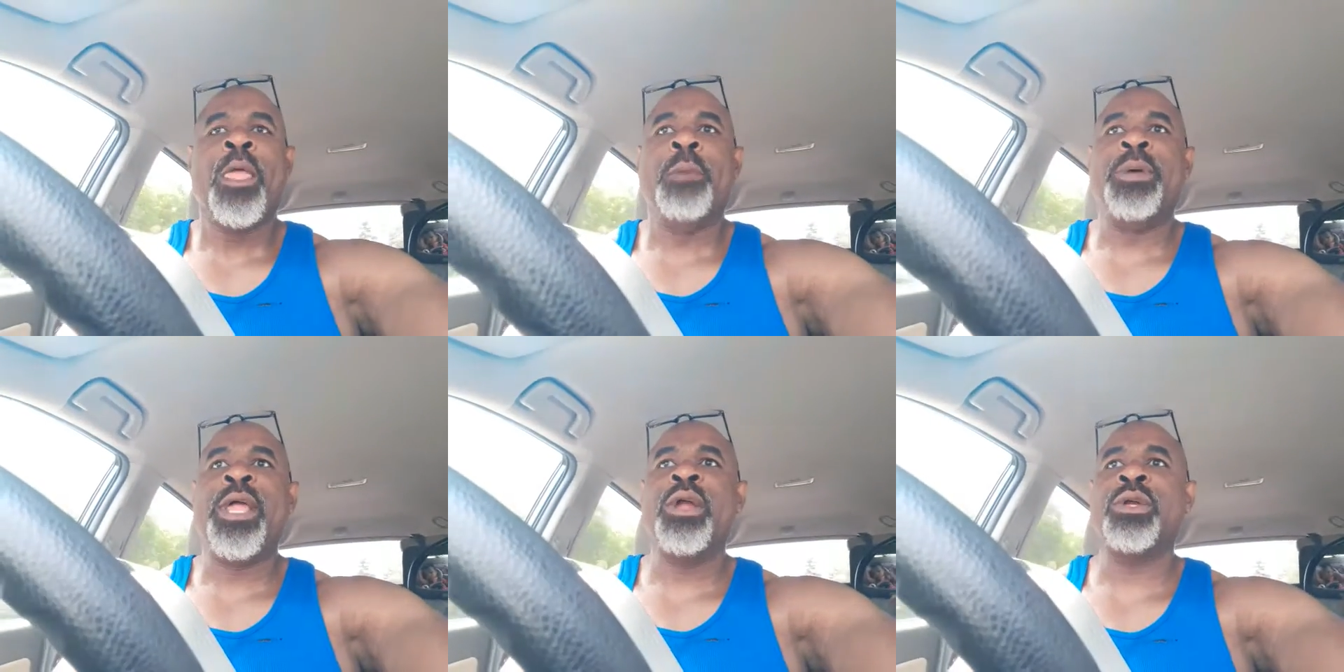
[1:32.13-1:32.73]

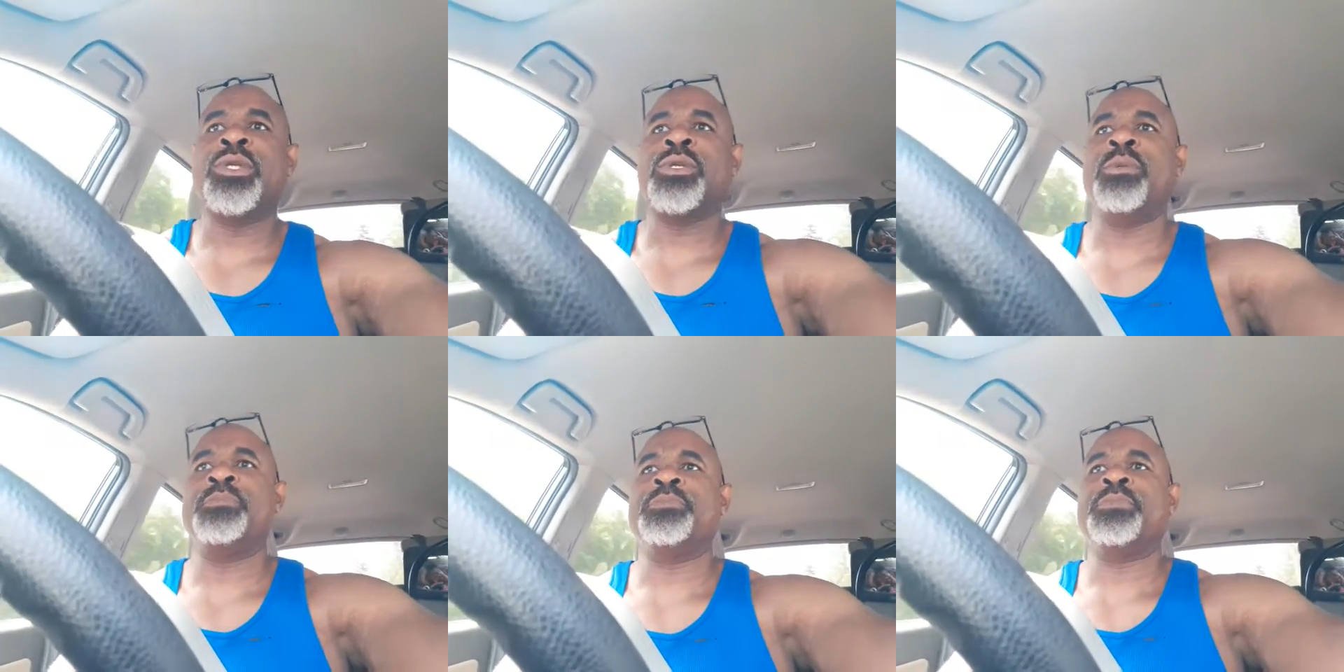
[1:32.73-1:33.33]
But here's
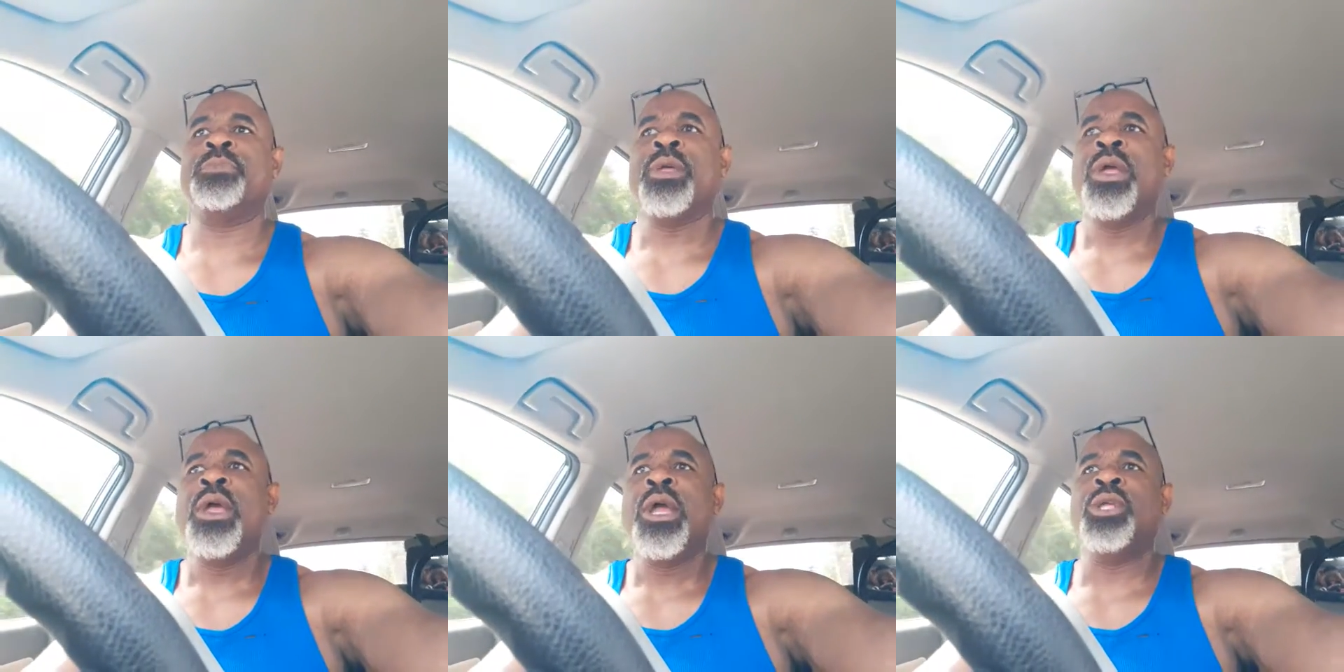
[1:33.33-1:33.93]

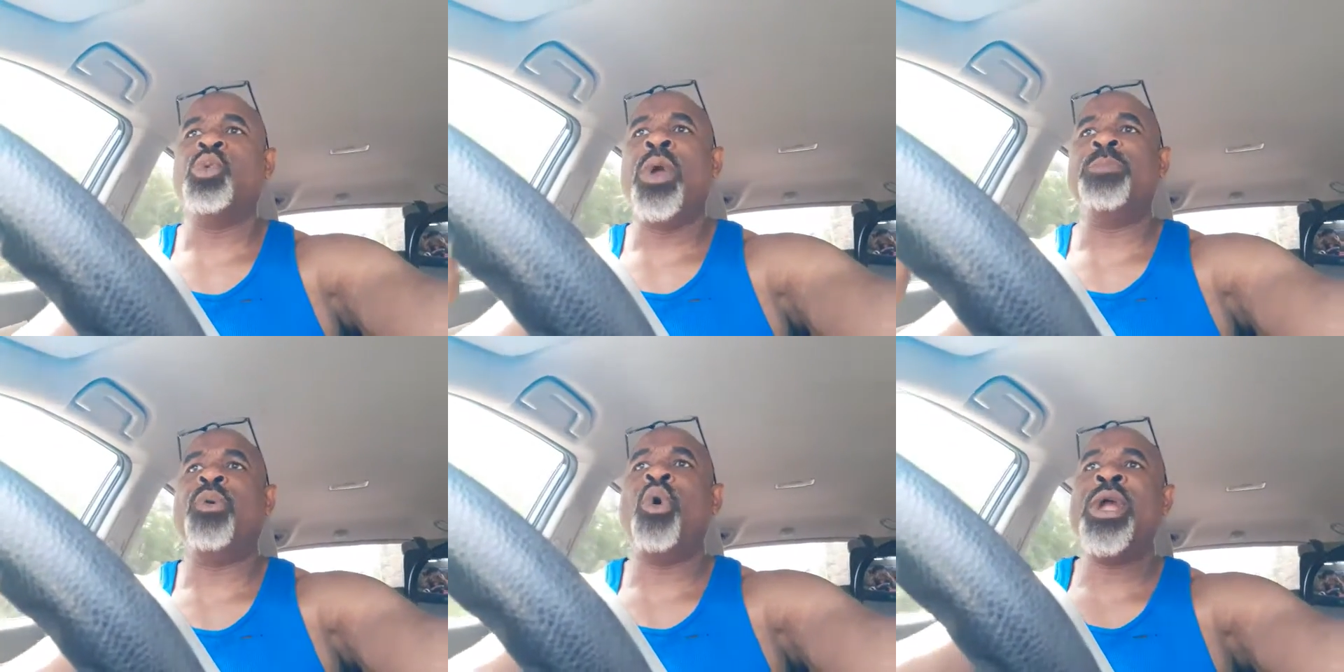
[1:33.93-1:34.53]
one
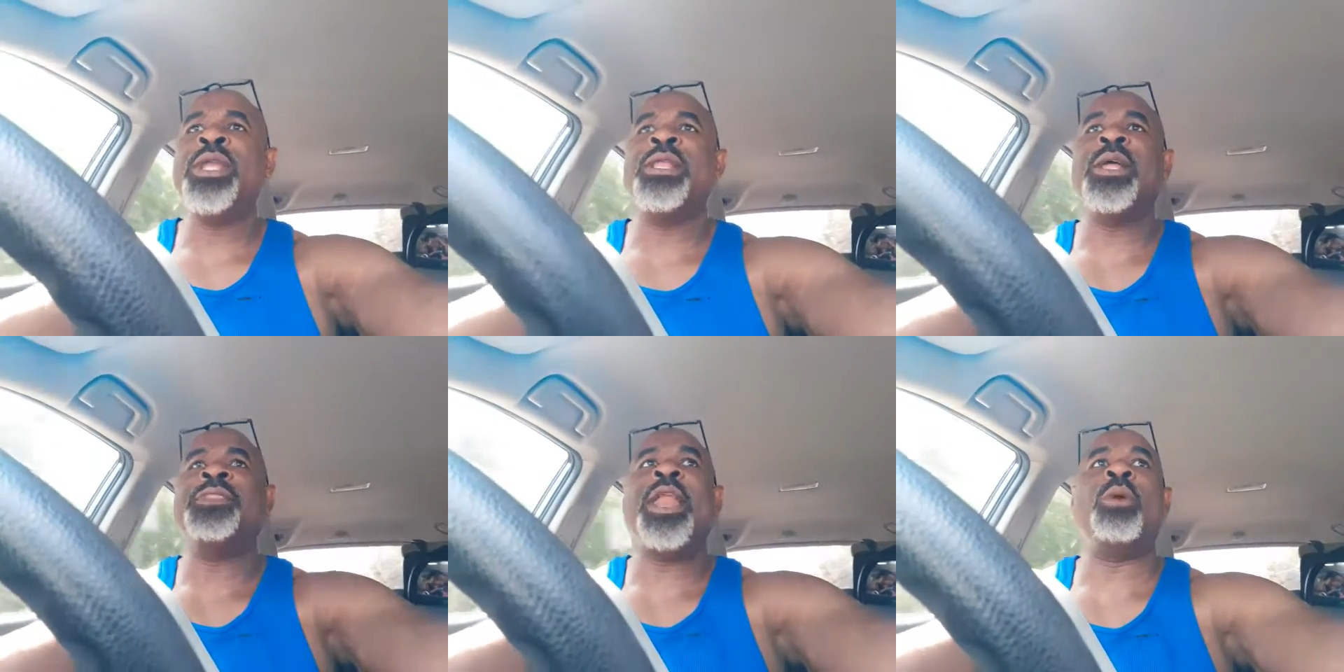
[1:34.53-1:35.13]

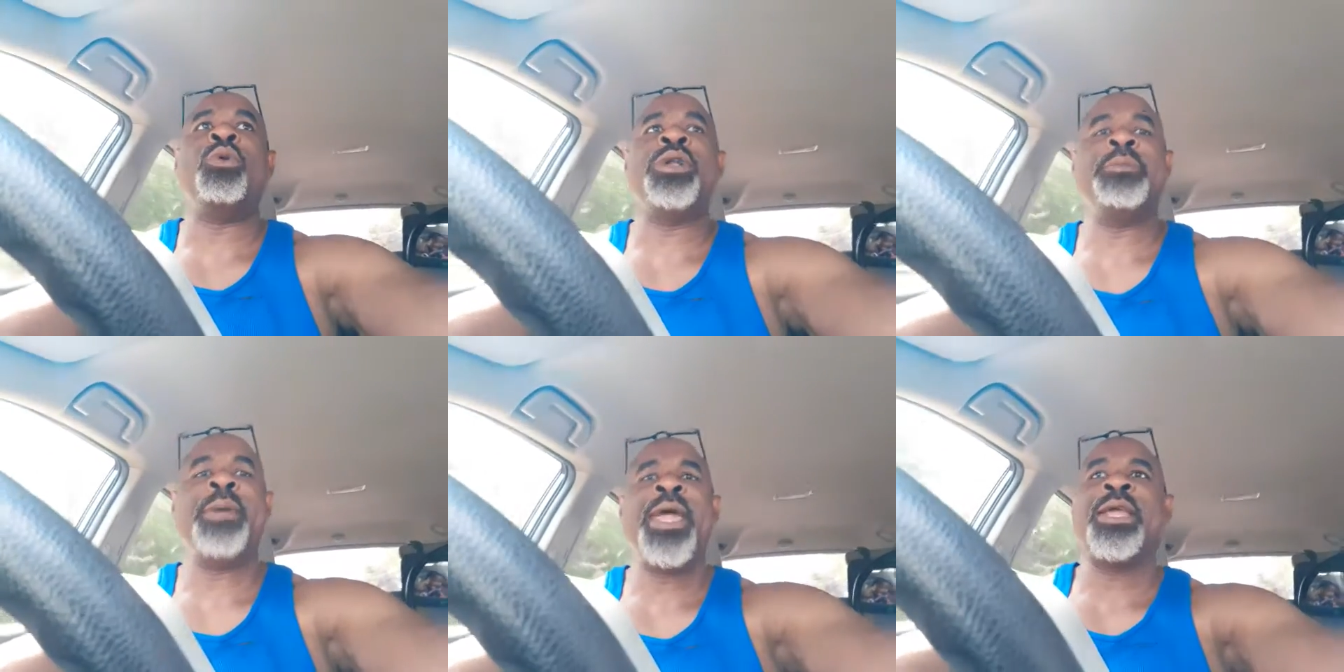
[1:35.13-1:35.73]
point that I wanted to
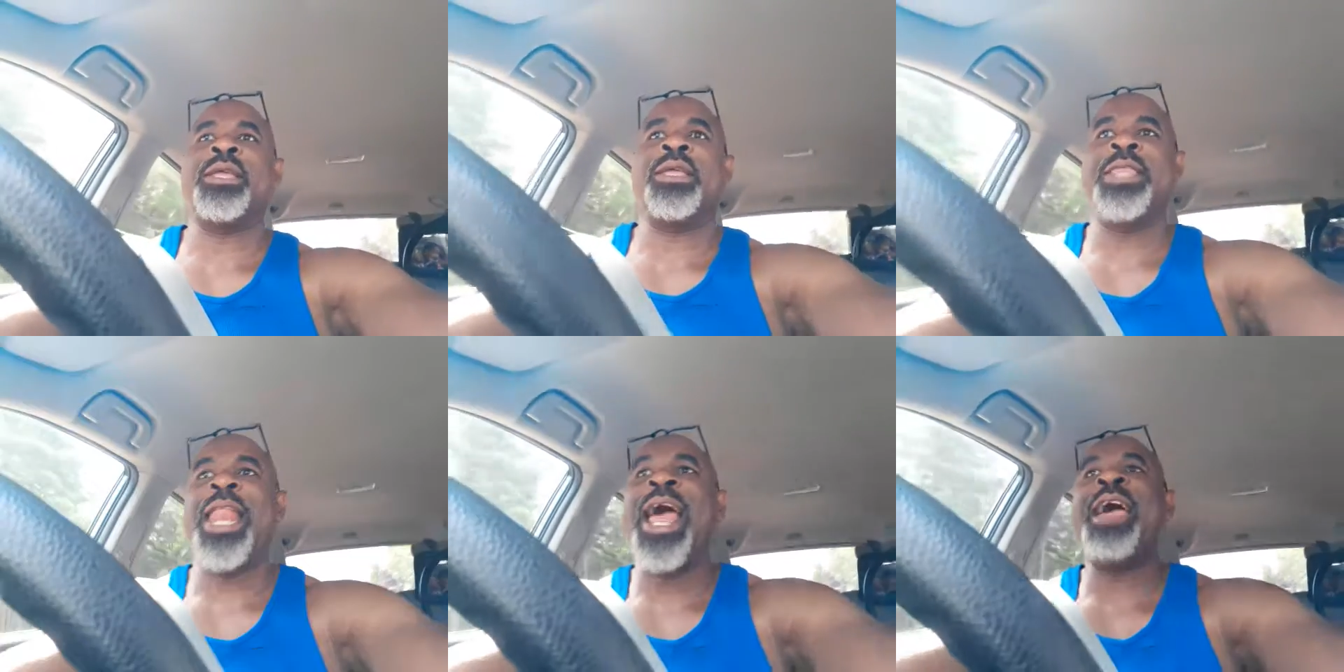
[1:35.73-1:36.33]
make
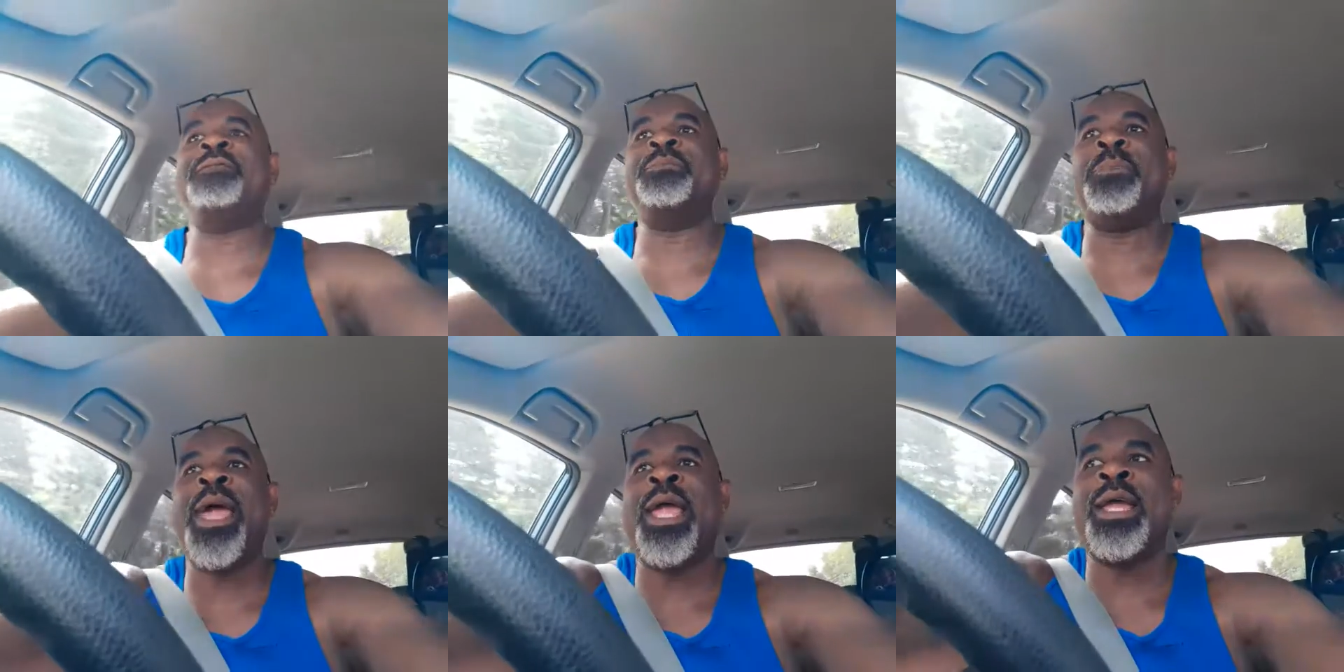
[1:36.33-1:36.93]
that I haven't
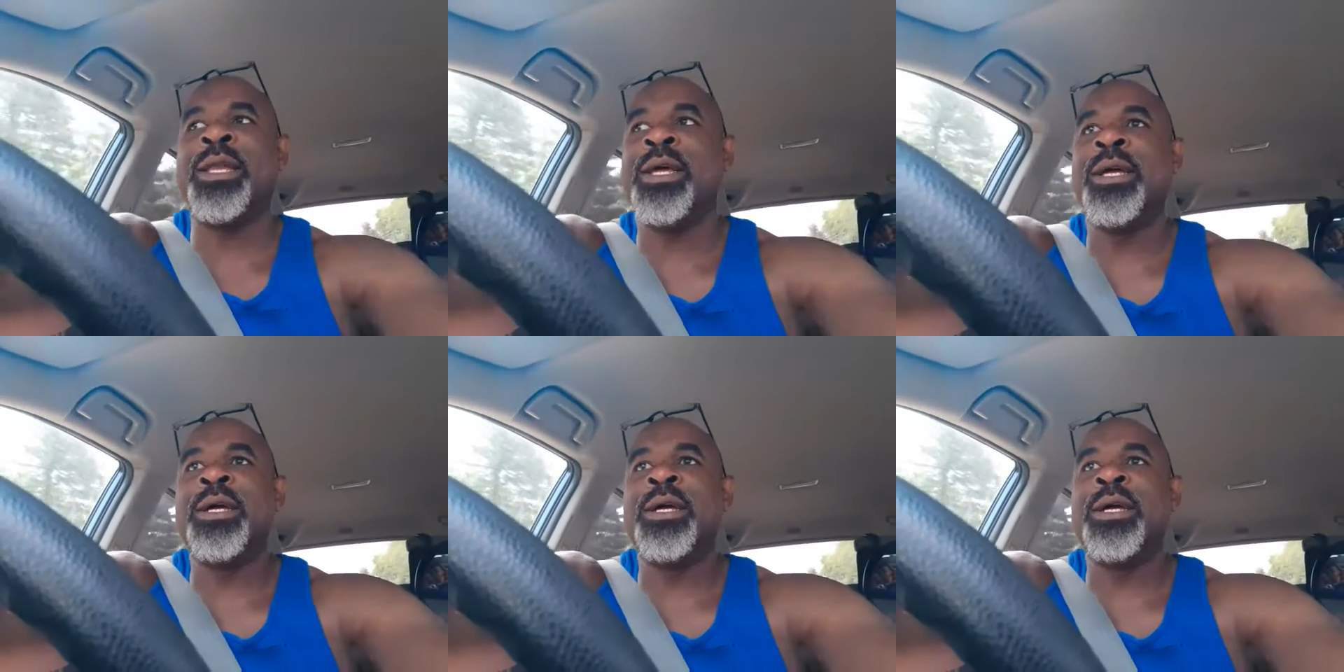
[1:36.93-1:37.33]
made